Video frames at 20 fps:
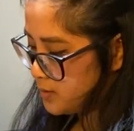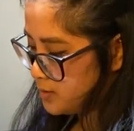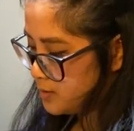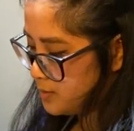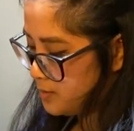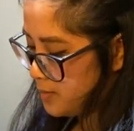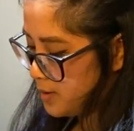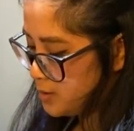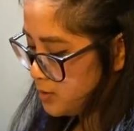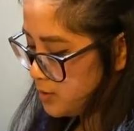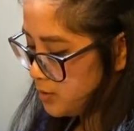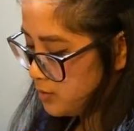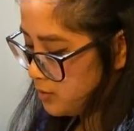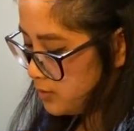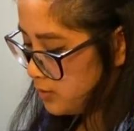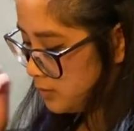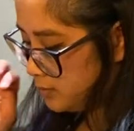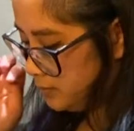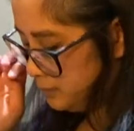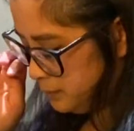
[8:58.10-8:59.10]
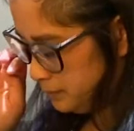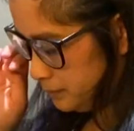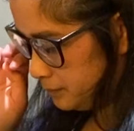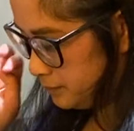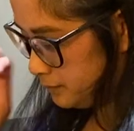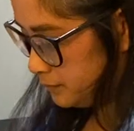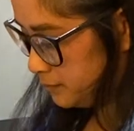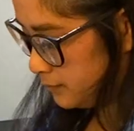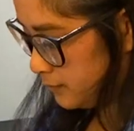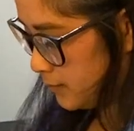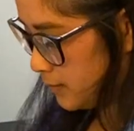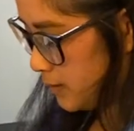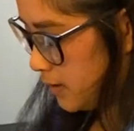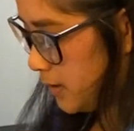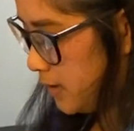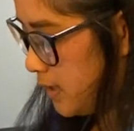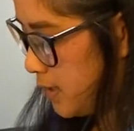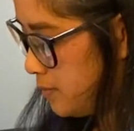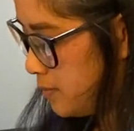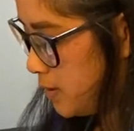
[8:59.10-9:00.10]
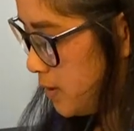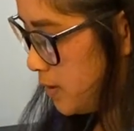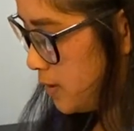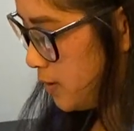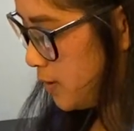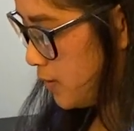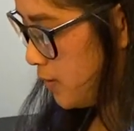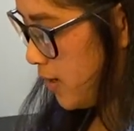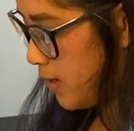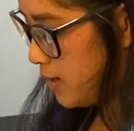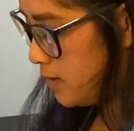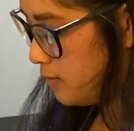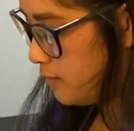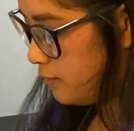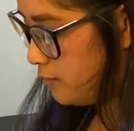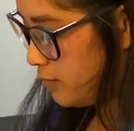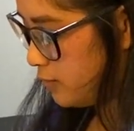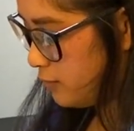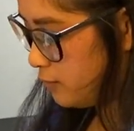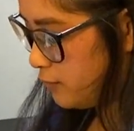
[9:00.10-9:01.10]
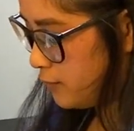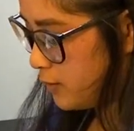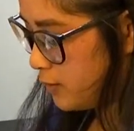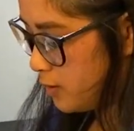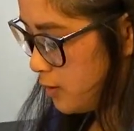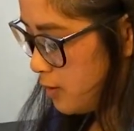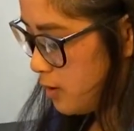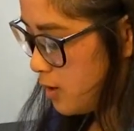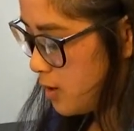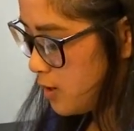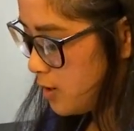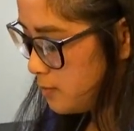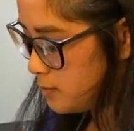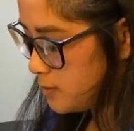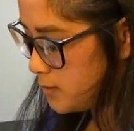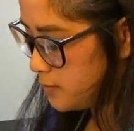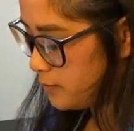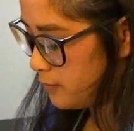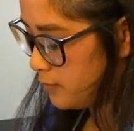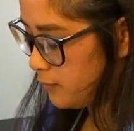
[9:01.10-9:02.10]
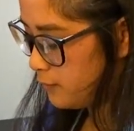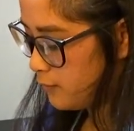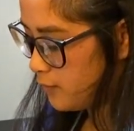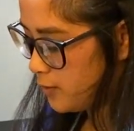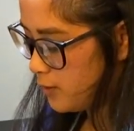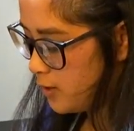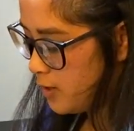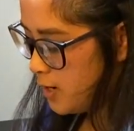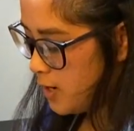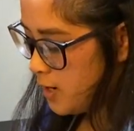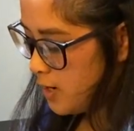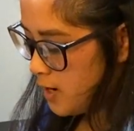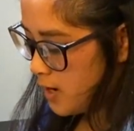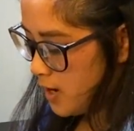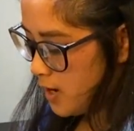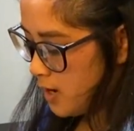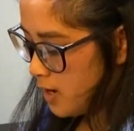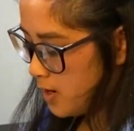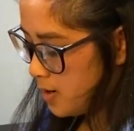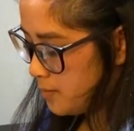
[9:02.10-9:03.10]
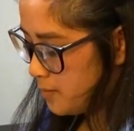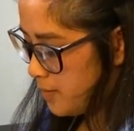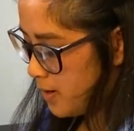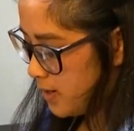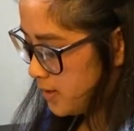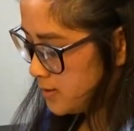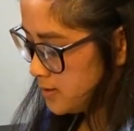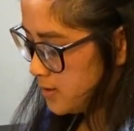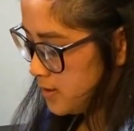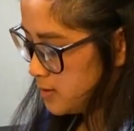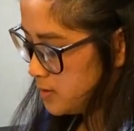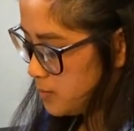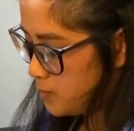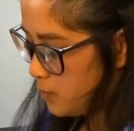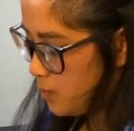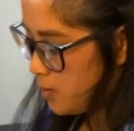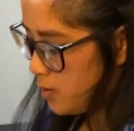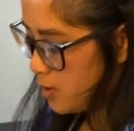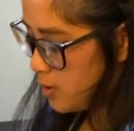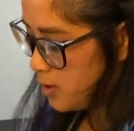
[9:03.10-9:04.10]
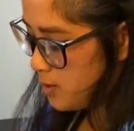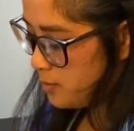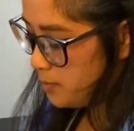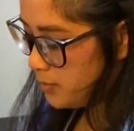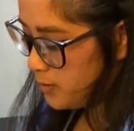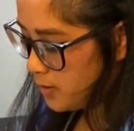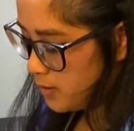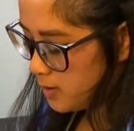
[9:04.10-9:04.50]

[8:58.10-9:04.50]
symmetrical. Okay, I'm gonna go ahead and feel for your arms, feel for excess warmth,